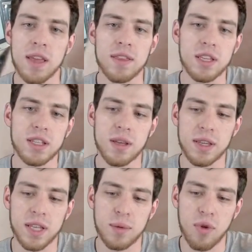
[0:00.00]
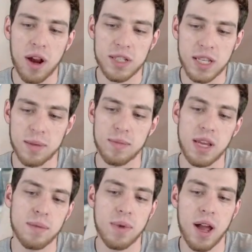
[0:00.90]
This is a proxy
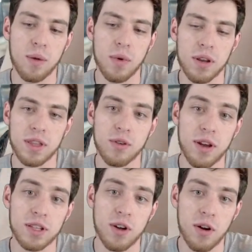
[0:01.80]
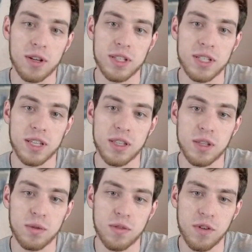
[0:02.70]
made by one of the greatest artists in the
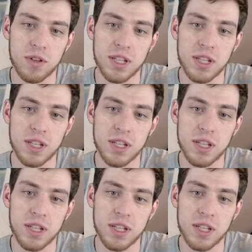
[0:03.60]
universe.